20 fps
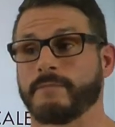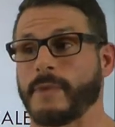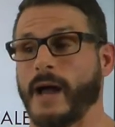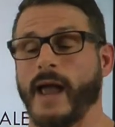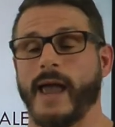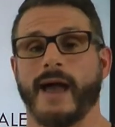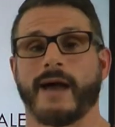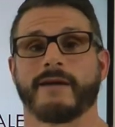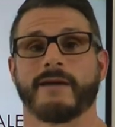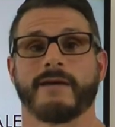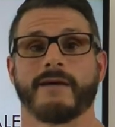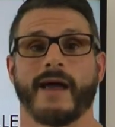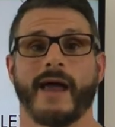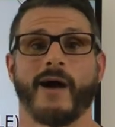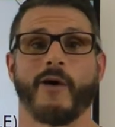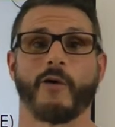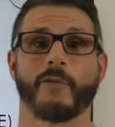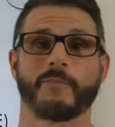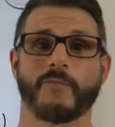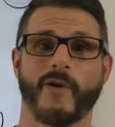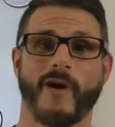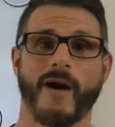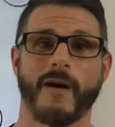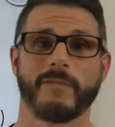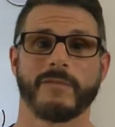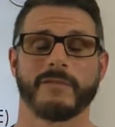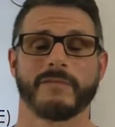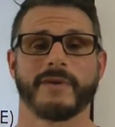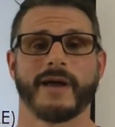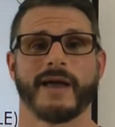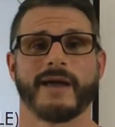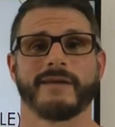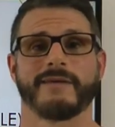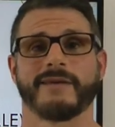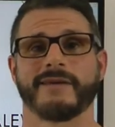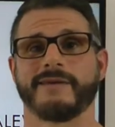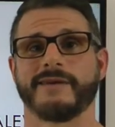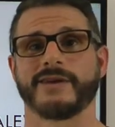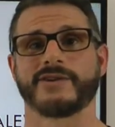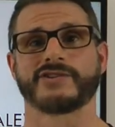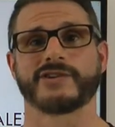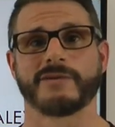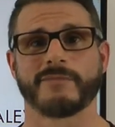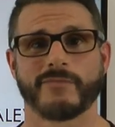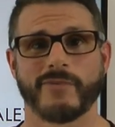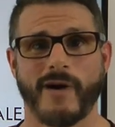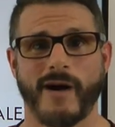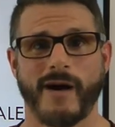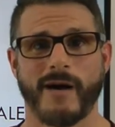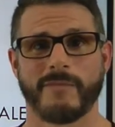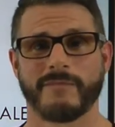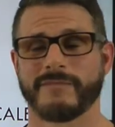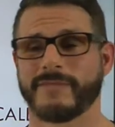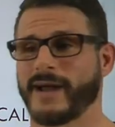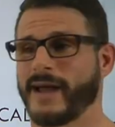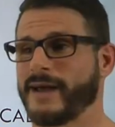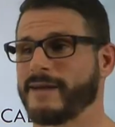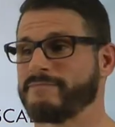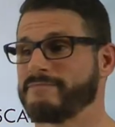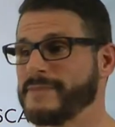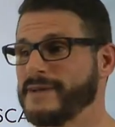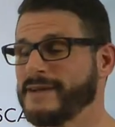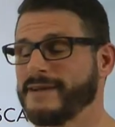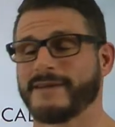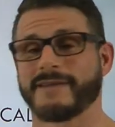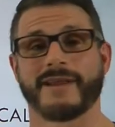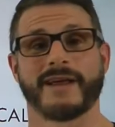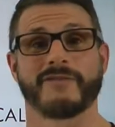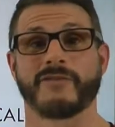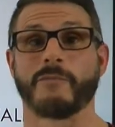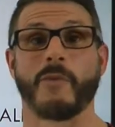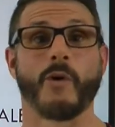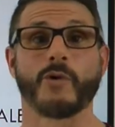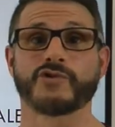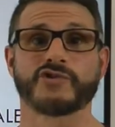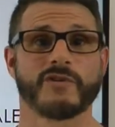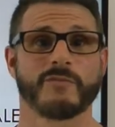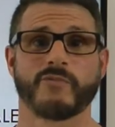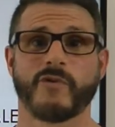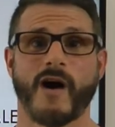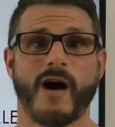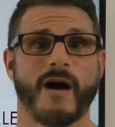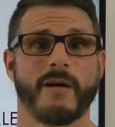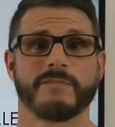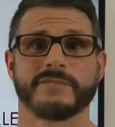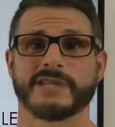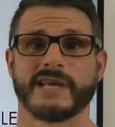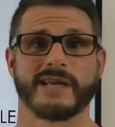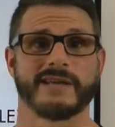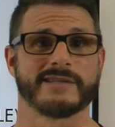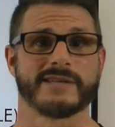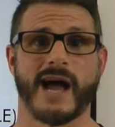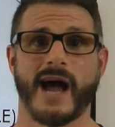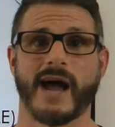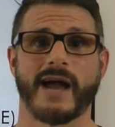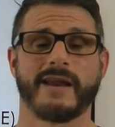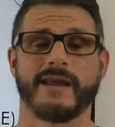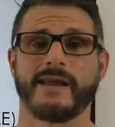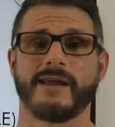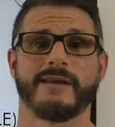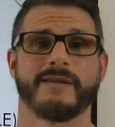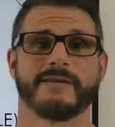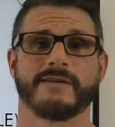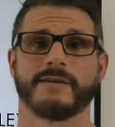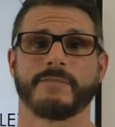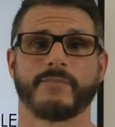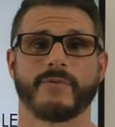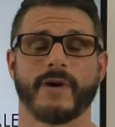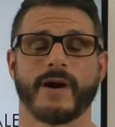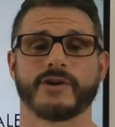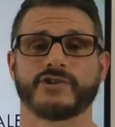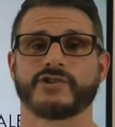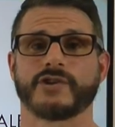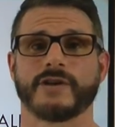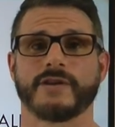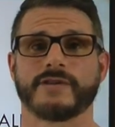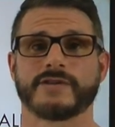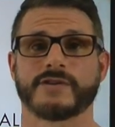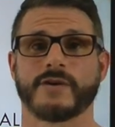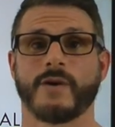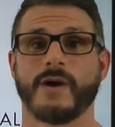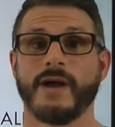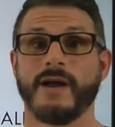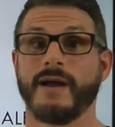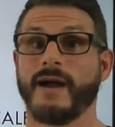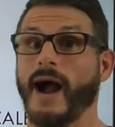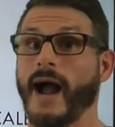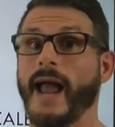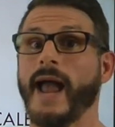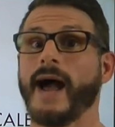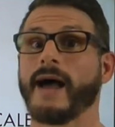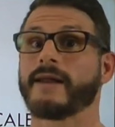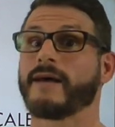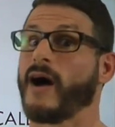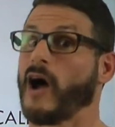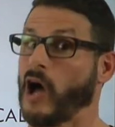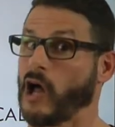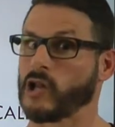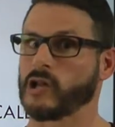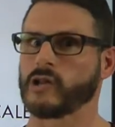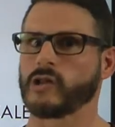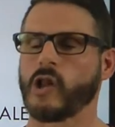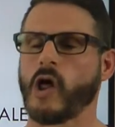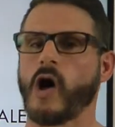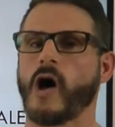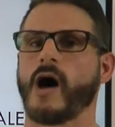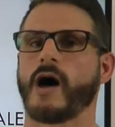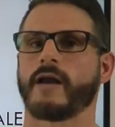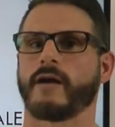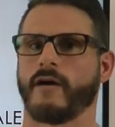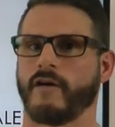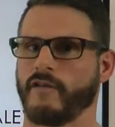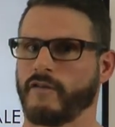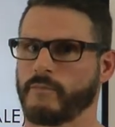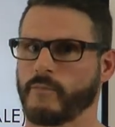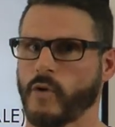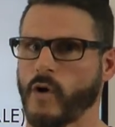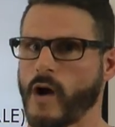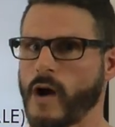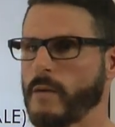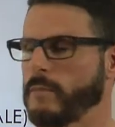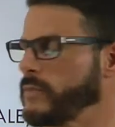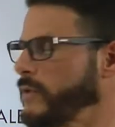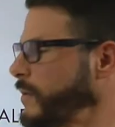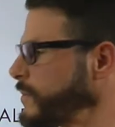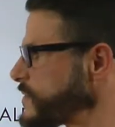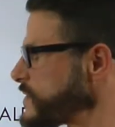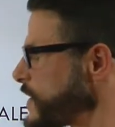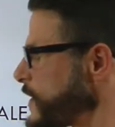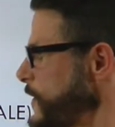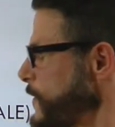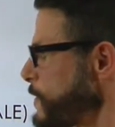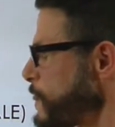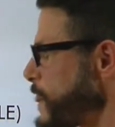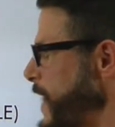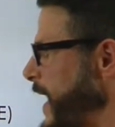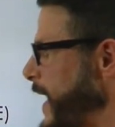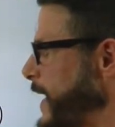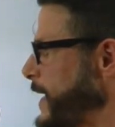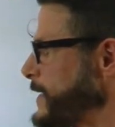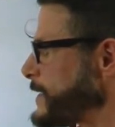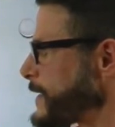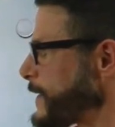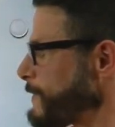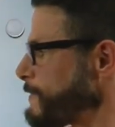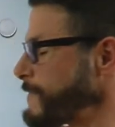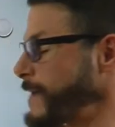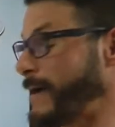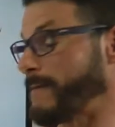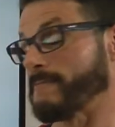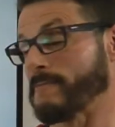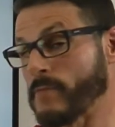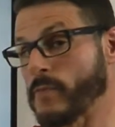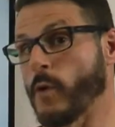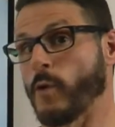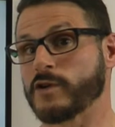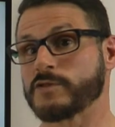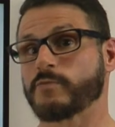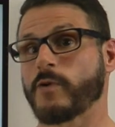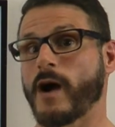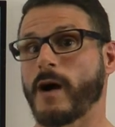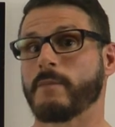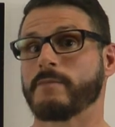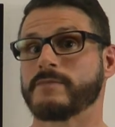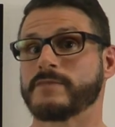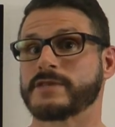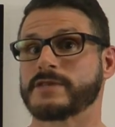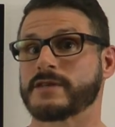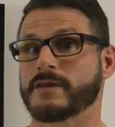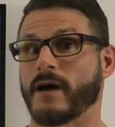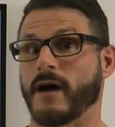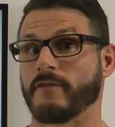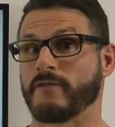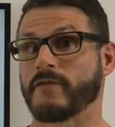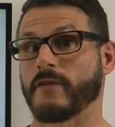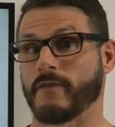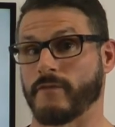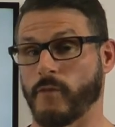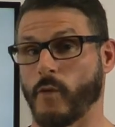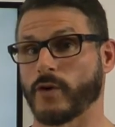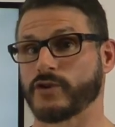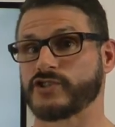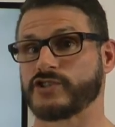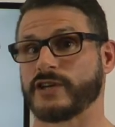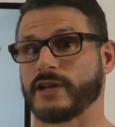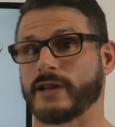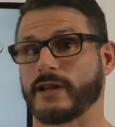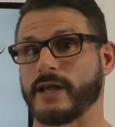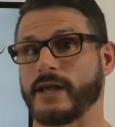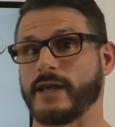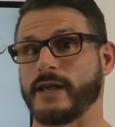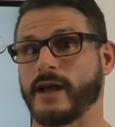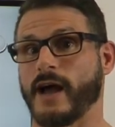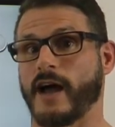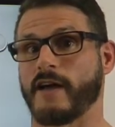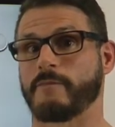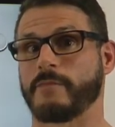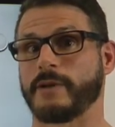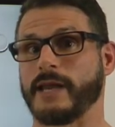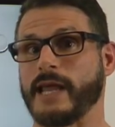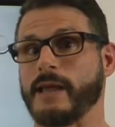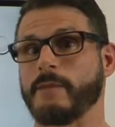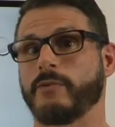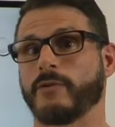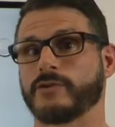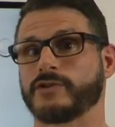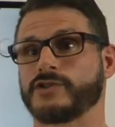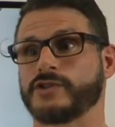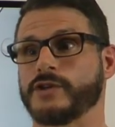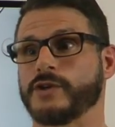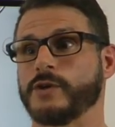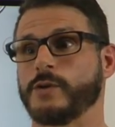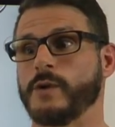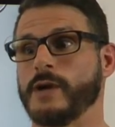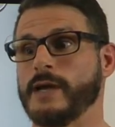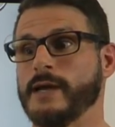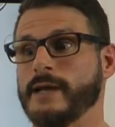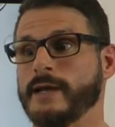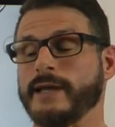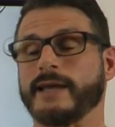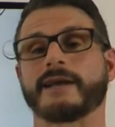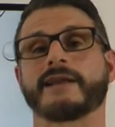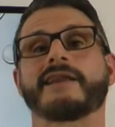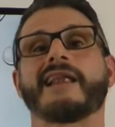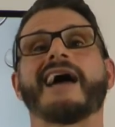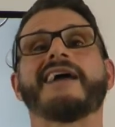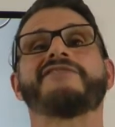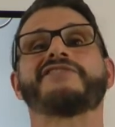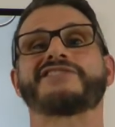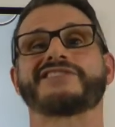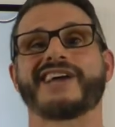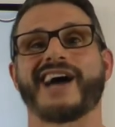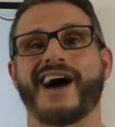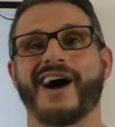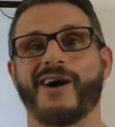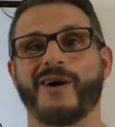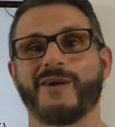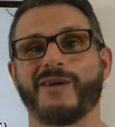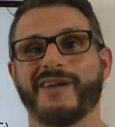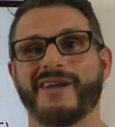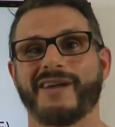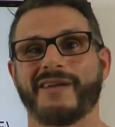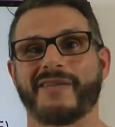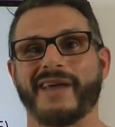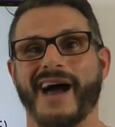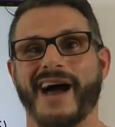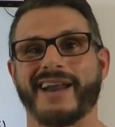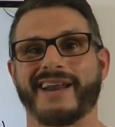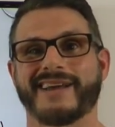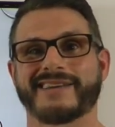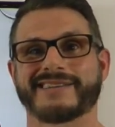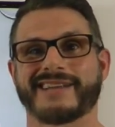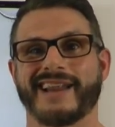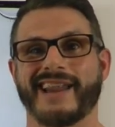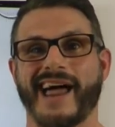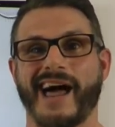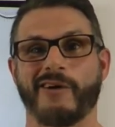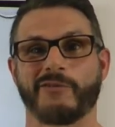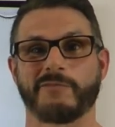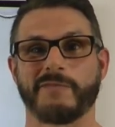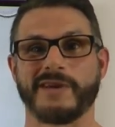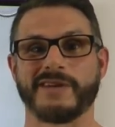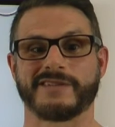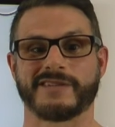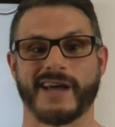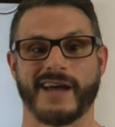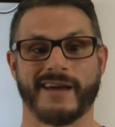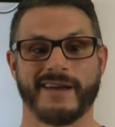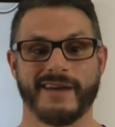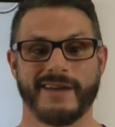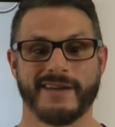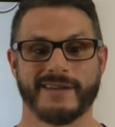I had a health problem, I had an addiction problem, I had a lot of emotional problems, anxiety and depression. So I had a lot of problems. And those problems, unfortunately, I've been able to get a lifestyle that has allowed me to